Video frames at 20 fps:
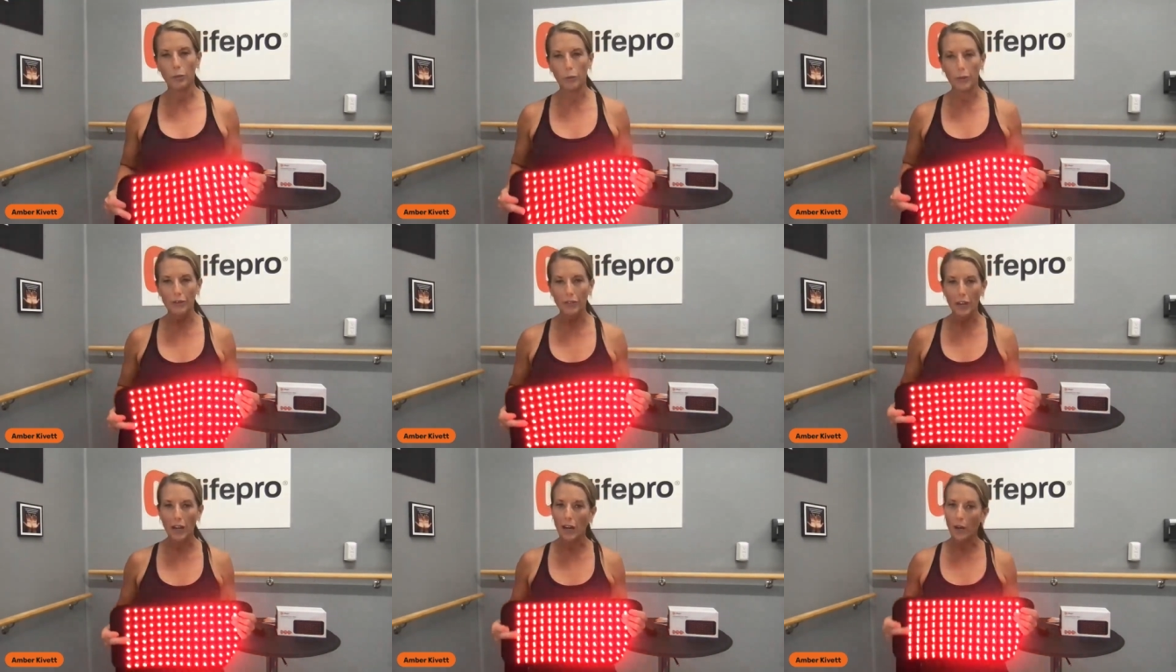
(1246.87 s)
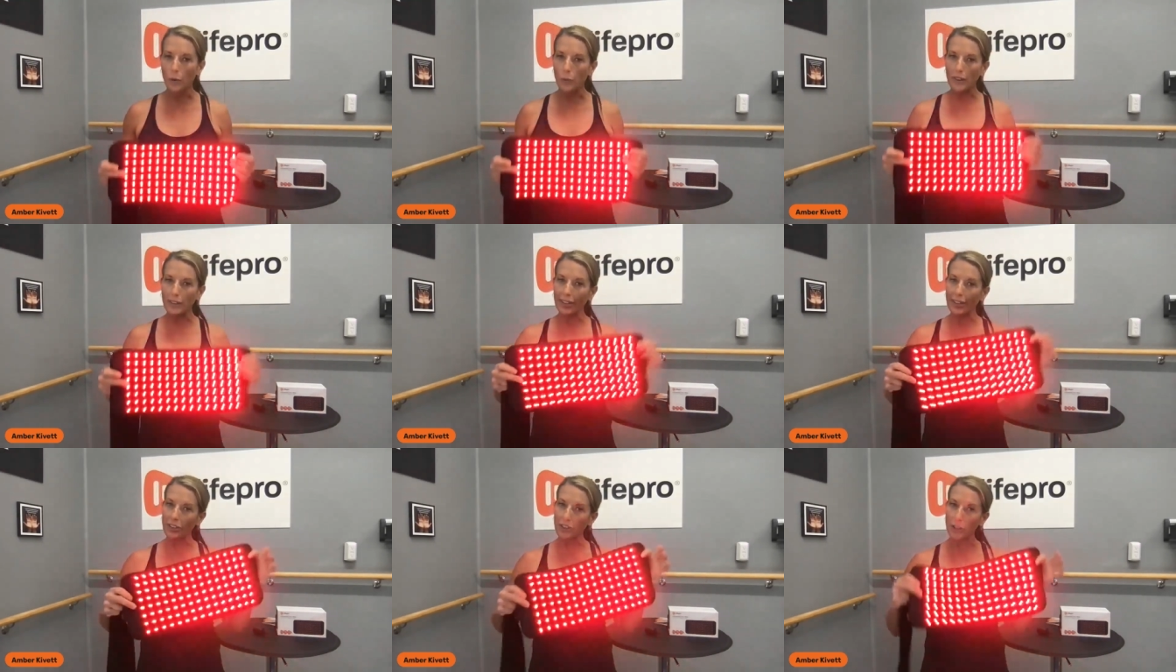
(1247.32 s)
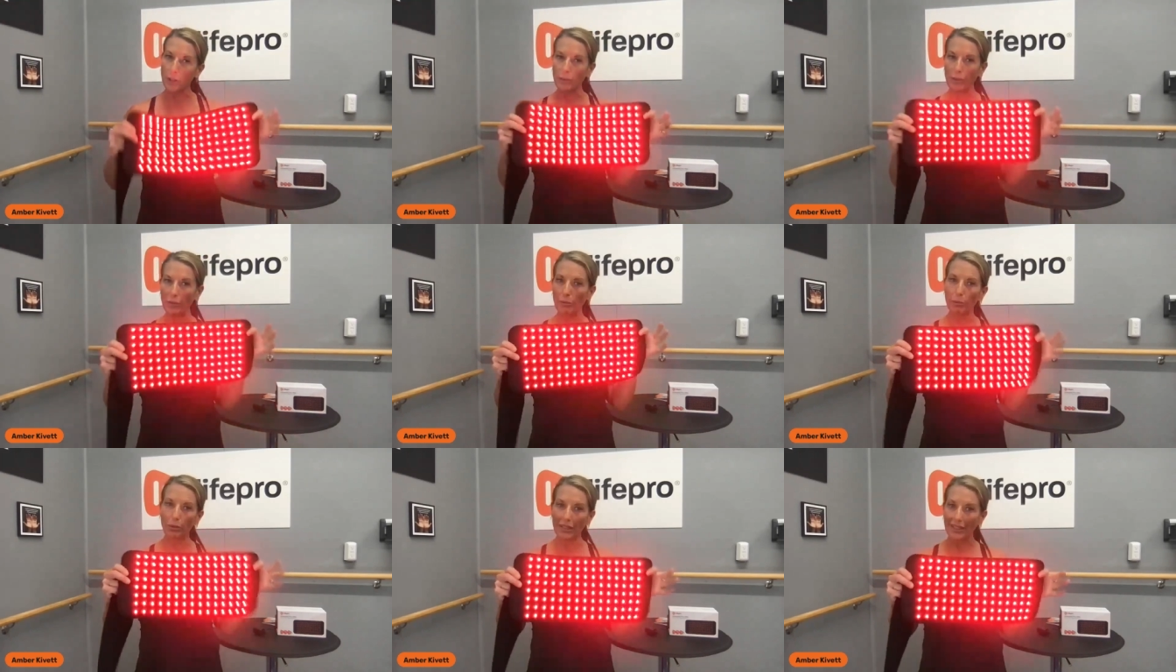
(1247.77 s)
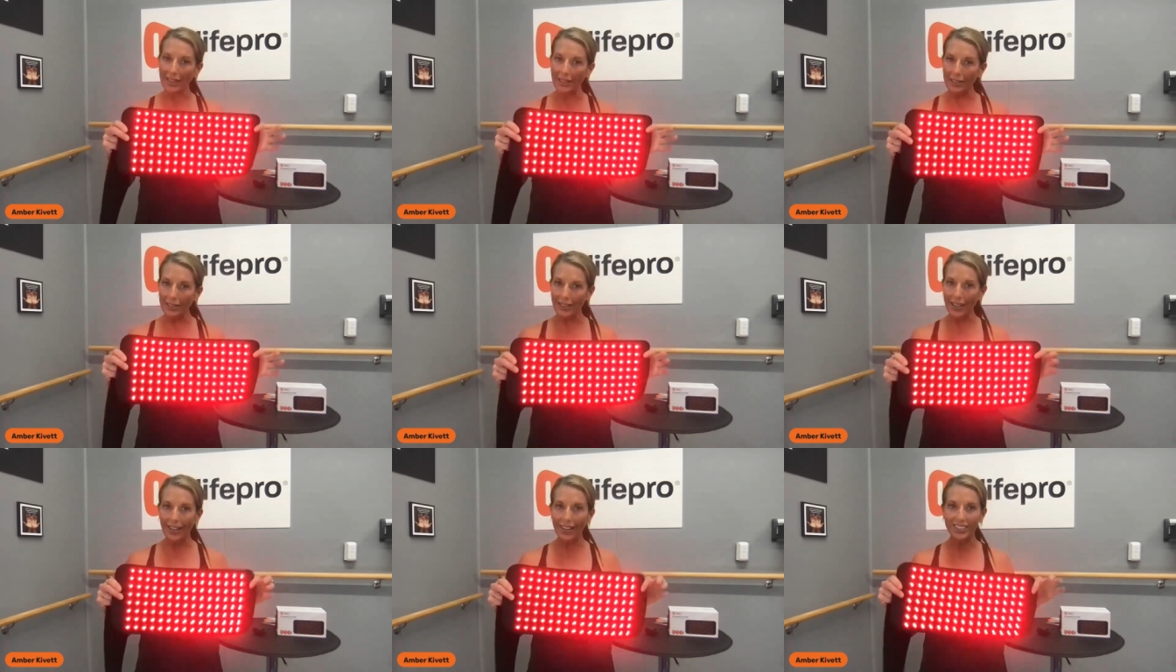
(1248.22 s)
We've got a red light therapy
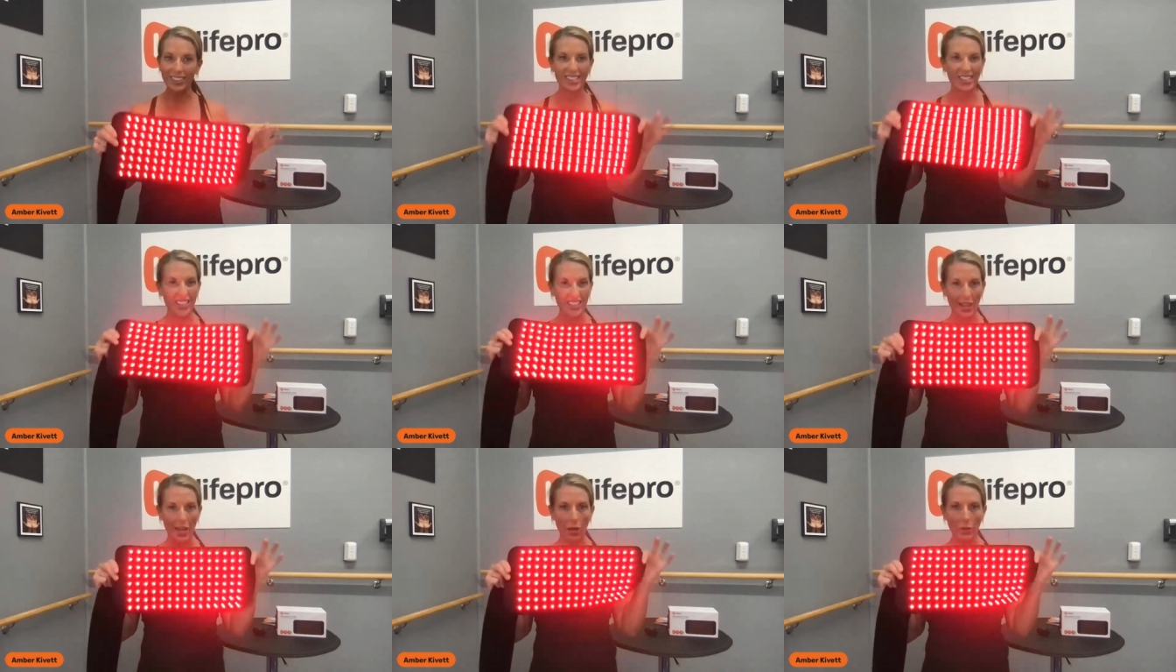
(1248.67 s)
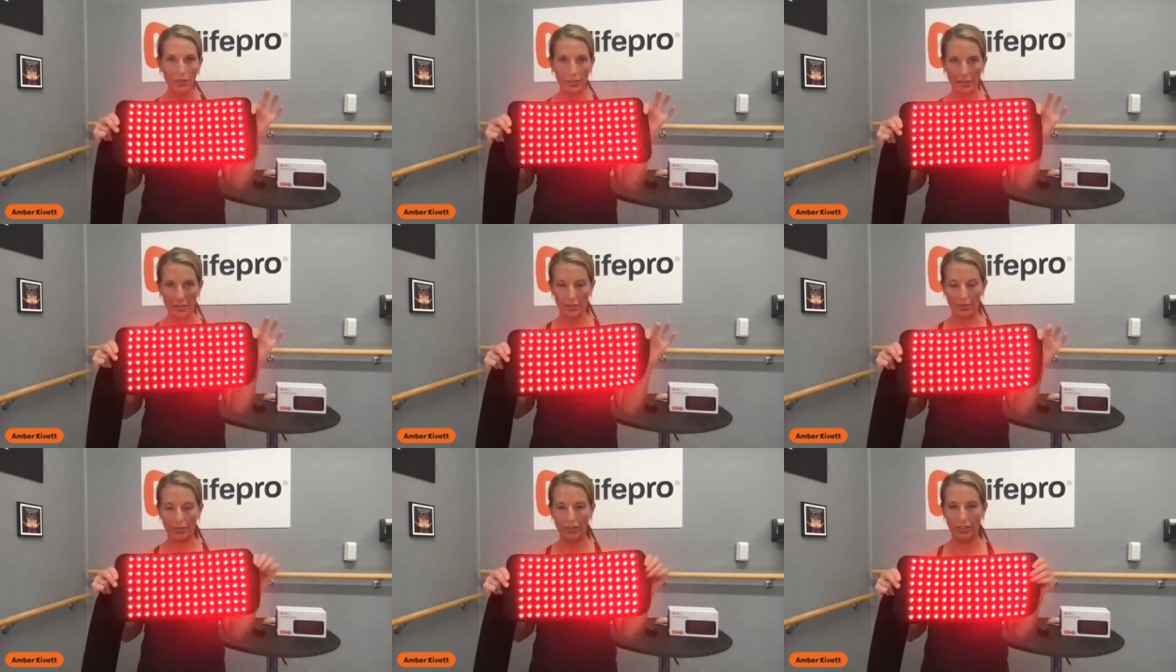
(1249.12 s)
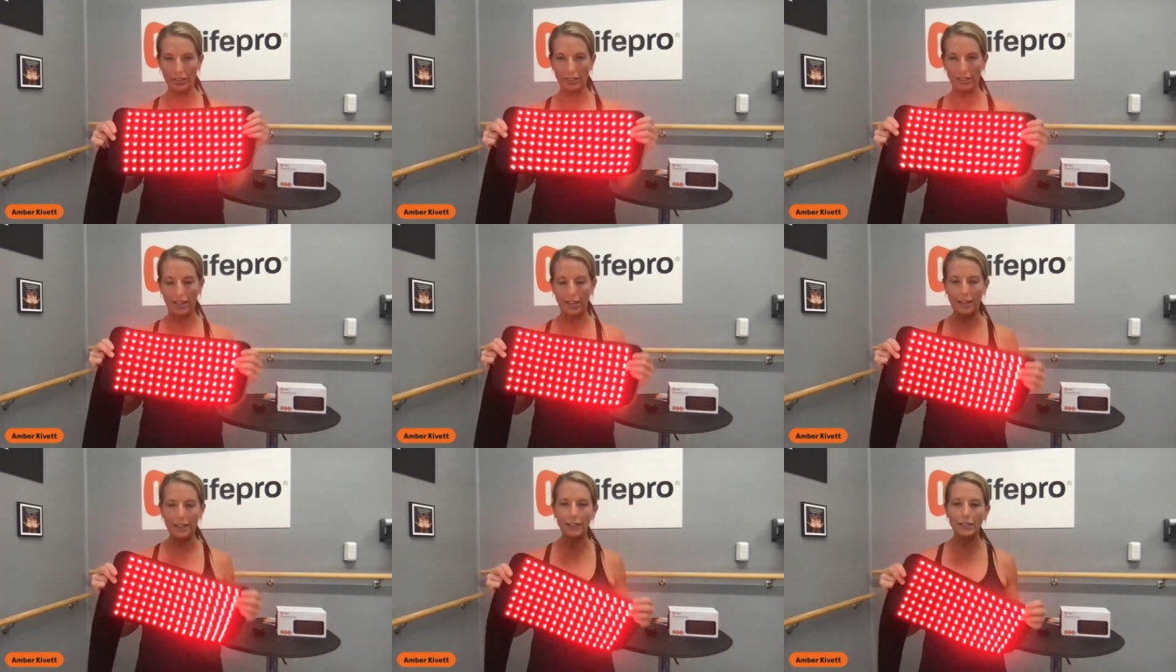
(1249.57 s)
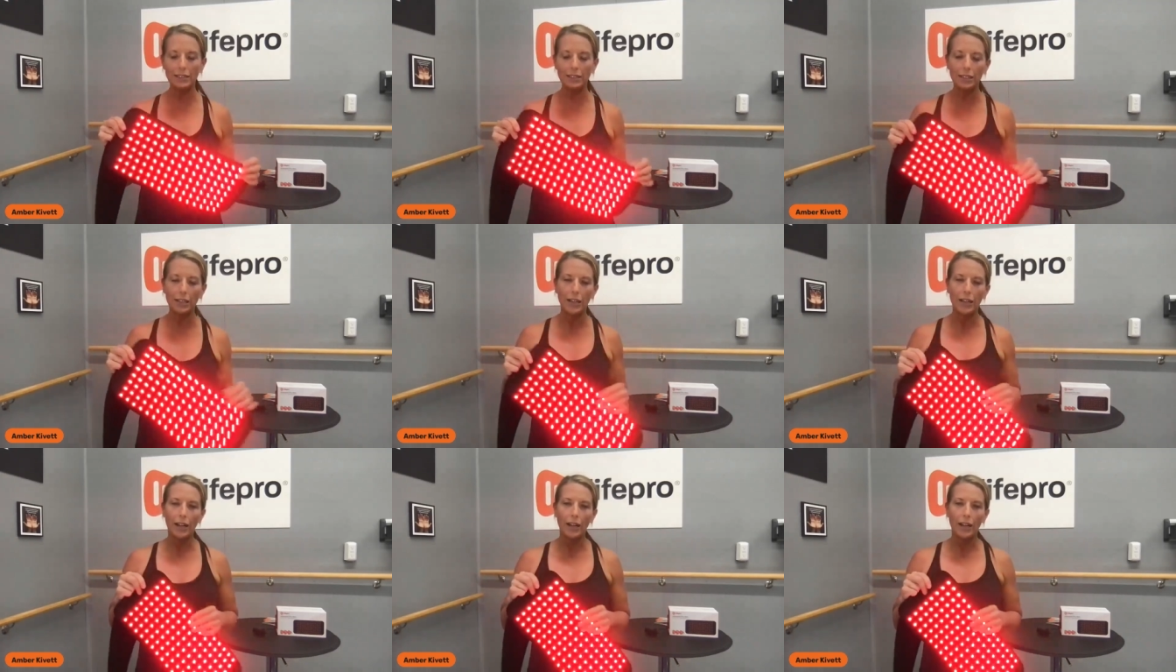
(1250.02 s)
blanket that has thousands of these lights.